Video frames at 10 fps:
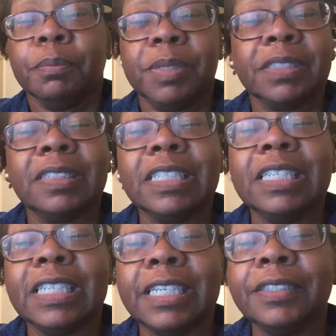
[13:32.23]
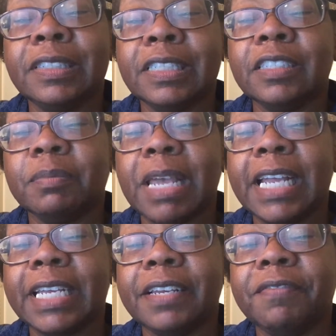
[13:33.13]
Big City Dairy sends
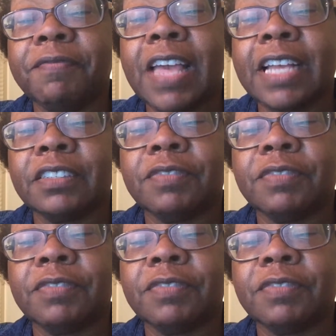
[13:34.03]
Maggie a fax